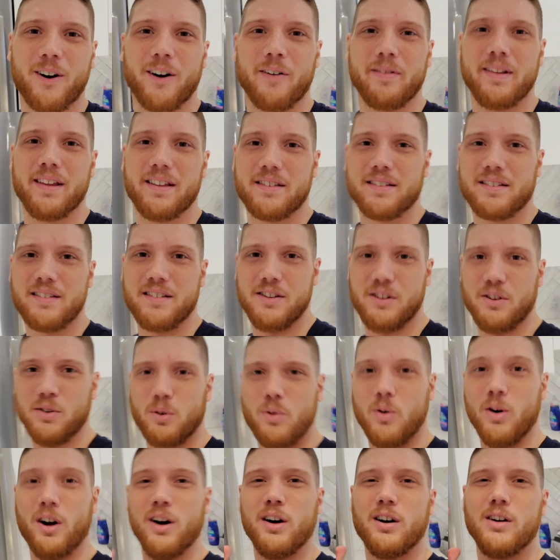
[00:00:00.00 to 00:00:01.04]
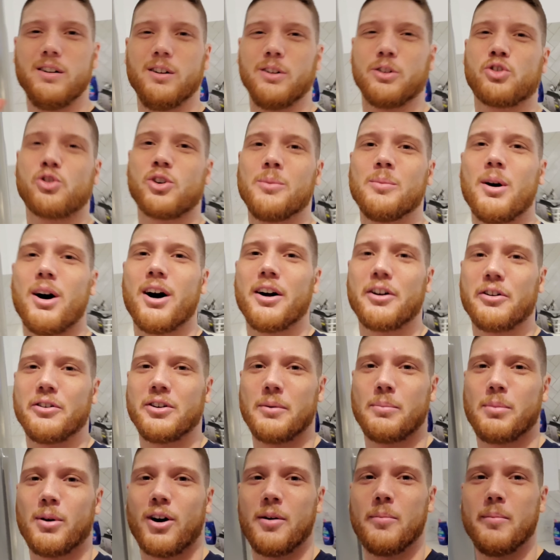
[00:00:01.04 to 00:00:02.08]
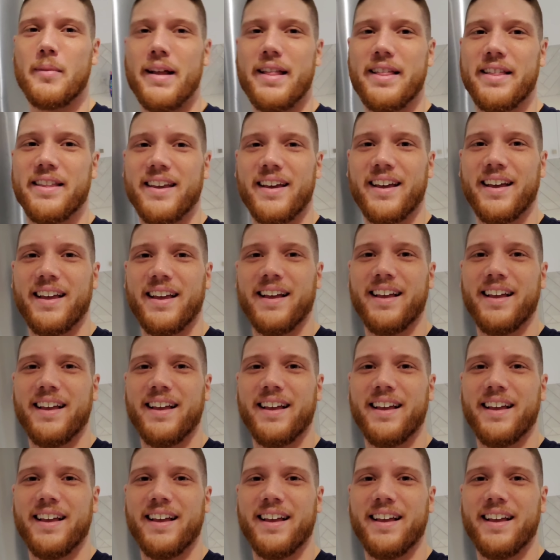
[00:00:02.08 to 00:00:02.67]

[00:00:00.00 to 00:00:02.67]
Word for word: of this new ultra modern apartment.